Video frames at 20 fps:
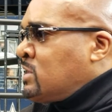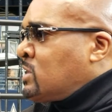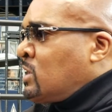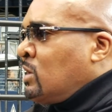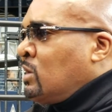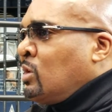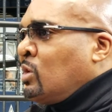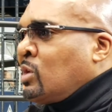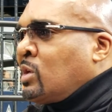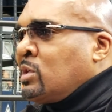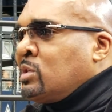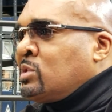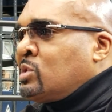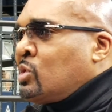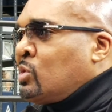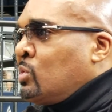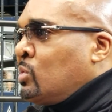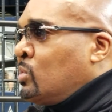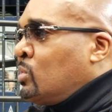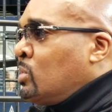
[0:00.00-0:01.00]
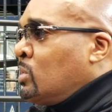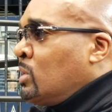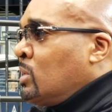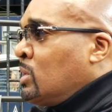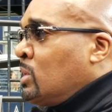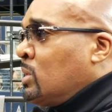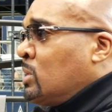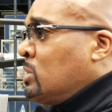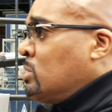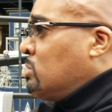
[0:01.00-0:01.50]
they're looking to
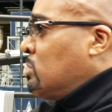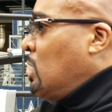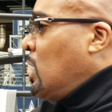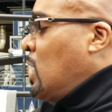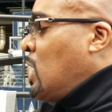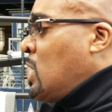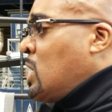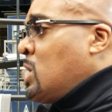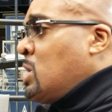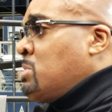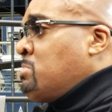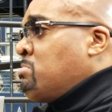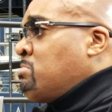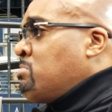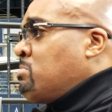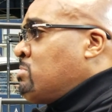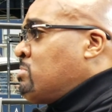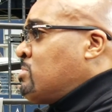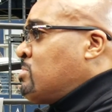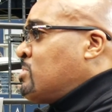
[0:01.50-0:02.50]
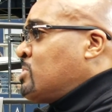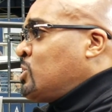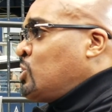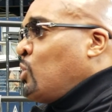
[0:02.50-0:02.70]
uh,